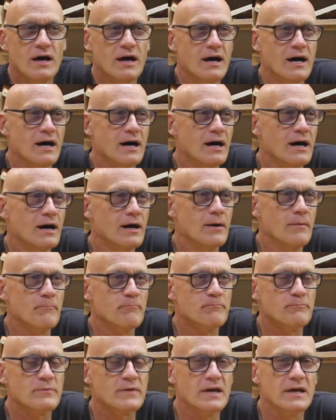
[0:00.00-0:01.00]

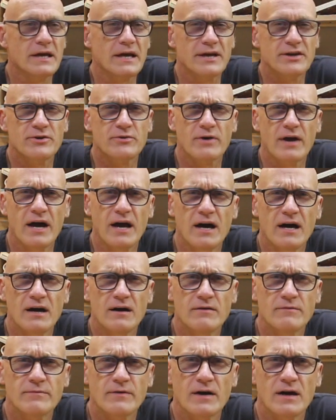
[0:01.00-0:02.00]
I do
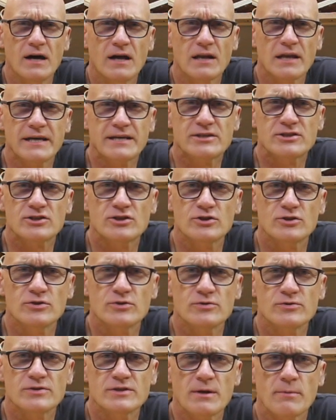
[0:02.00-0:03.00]
have links
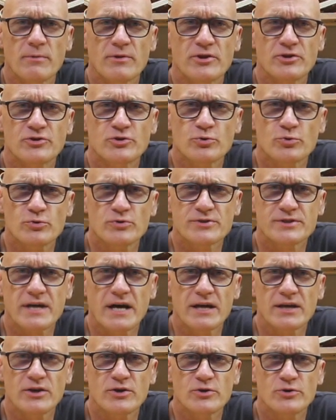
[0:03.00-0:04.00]
to some of the tools
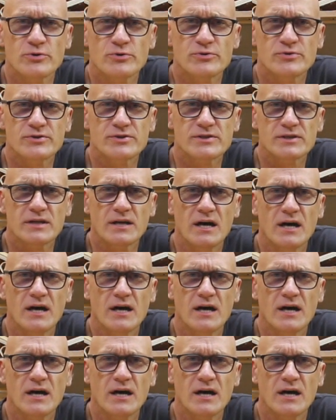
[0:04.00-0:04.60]
I use,